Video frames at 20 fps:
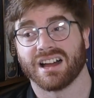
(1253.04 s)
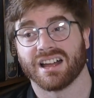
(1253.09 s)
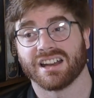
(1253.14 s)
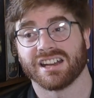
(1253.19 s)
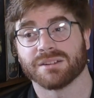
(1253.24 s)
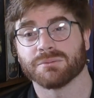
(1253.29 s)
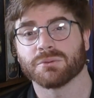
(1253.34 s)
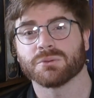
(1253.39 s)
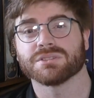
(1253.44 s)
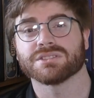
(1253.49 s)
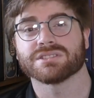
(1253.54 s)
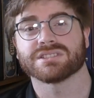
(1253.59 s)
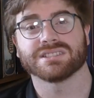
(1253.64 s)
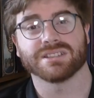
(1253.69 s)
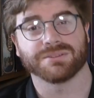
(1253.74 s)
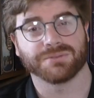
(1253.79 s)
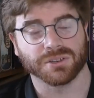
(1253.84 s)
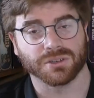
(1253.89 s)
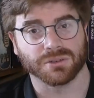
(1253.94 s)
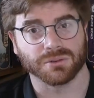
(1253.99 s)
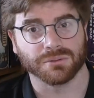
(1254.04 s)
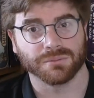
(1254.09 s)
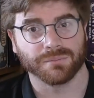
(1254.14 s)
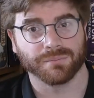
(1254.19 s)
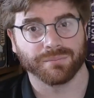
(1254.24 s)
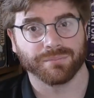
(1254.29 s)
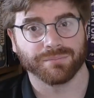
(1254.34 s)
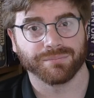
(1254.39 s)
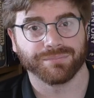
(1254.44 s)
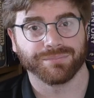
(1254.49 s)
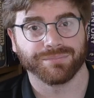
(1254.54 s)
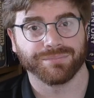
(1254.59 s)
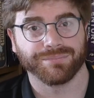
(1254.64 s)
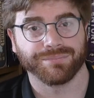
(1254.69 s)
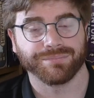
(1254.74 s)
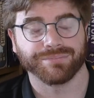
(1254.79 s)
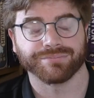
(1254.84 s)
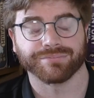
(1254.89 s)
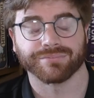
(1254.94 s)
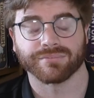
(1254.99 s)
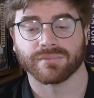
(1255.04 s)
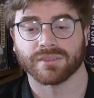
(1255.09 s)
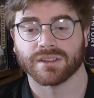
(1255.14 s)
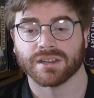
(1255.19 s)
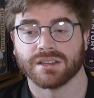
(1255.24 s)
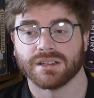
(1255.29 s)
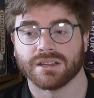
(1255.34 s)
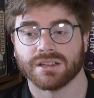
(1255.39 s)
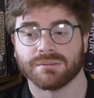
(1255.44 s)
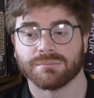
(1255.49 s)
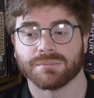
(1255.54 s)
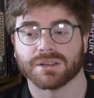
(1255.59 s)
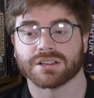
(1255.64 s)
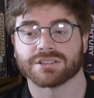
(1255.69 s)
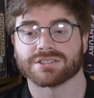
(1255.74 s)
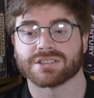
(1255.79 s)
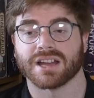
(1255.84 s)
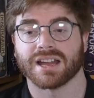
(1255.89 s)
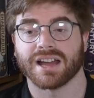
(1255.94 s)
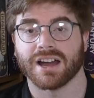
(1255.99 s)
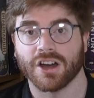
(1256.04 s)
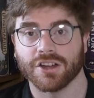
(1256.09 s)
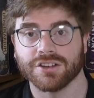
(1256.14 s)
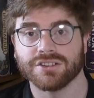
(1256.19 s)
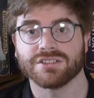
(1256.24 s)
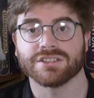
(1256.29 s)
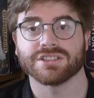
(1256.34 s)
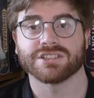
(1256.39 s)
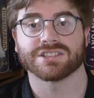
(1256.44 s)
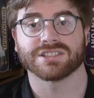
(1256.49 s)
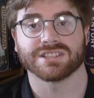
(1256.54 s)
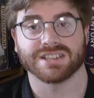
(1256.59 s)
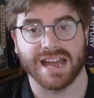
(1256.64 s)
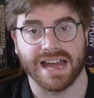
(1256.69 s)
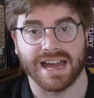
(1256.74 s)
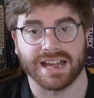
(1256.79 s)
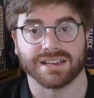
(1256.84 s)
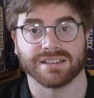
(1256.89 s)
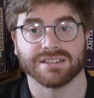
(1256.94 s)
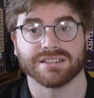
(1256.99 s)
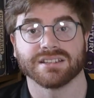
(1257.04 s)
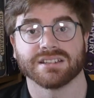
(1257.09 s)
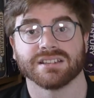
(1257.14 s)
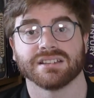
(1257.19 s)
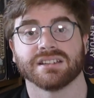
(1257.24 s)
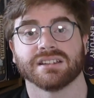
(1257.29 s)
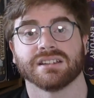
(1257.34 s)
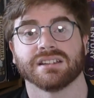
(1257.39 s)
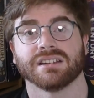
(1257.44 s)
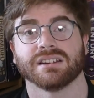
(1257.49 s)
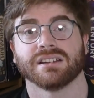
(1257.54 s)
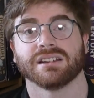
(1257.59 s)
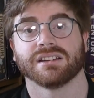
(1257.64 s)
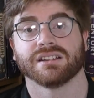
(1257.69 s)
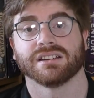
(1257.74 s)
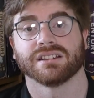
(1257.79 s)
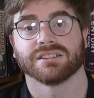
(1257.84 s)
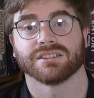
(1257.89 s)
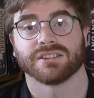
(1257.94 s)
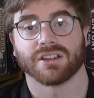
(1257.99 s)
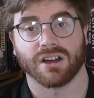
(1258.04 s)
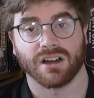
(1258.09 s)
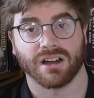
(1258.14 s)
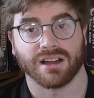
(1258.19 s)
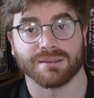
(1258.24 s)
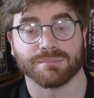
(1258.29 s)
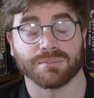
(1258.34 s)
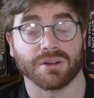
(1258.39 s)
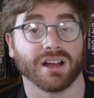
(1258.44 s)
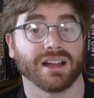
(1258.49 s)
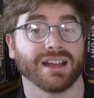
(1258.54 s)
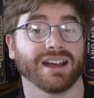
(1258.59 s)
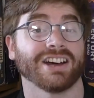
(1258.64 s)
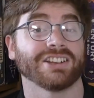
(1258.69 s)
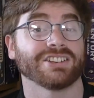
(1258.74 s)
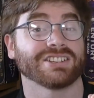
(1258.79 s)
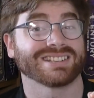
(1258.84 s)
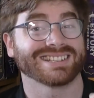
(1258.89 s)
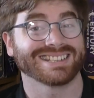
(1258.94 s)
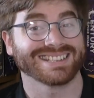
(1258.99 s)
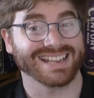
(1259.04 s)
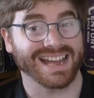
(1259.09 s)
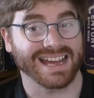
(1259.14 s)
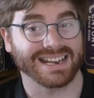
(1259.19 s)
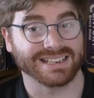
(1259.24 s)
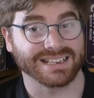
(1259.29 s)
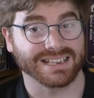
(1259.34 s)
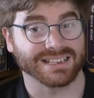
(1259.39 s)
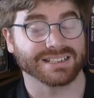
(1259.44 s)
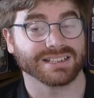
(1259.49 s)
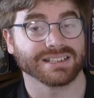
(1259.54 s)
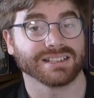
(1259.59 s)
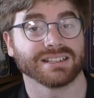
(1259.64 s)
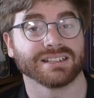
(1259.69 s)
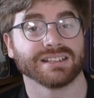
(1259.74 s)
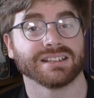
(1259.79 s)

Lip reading: one's difficult because I understand the hype. I understand it.